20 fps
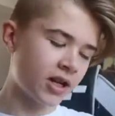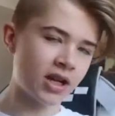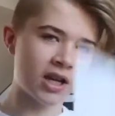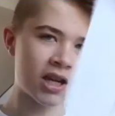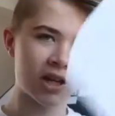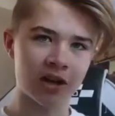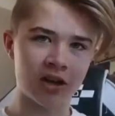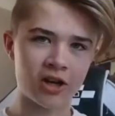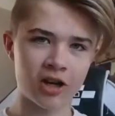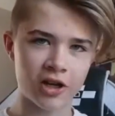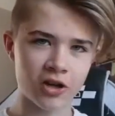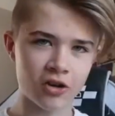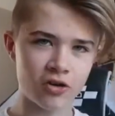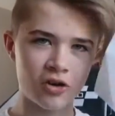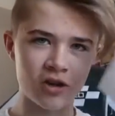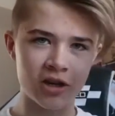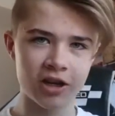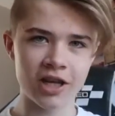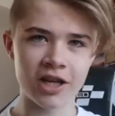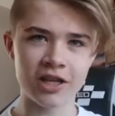And I kind of
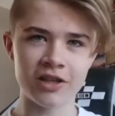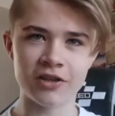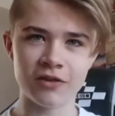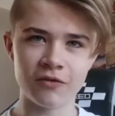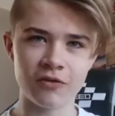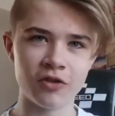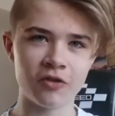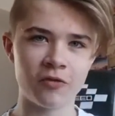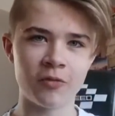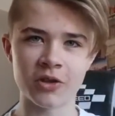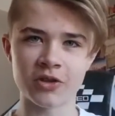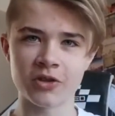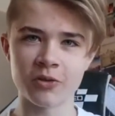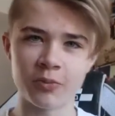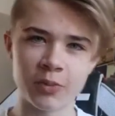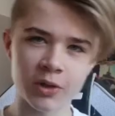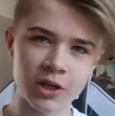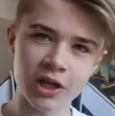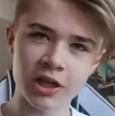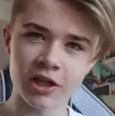got an interview with Mr.
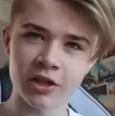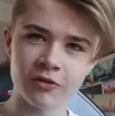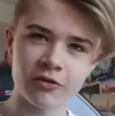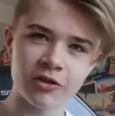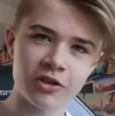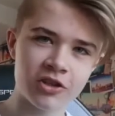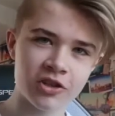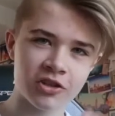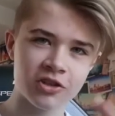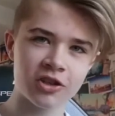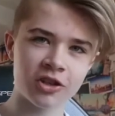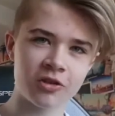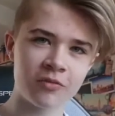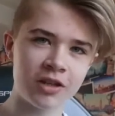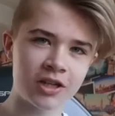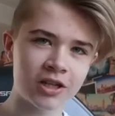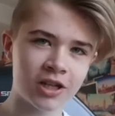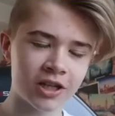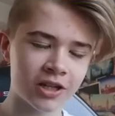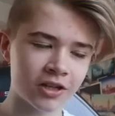Burling, which is going to
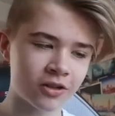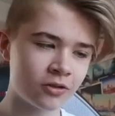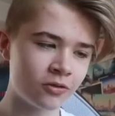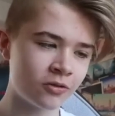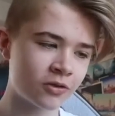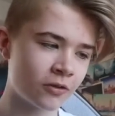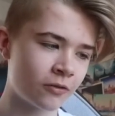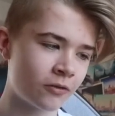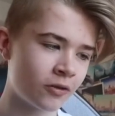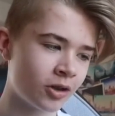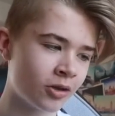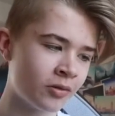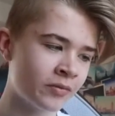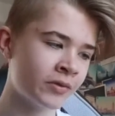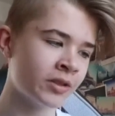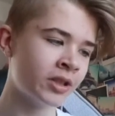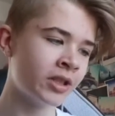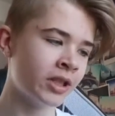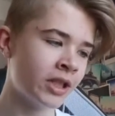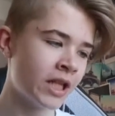be kind of cool to film.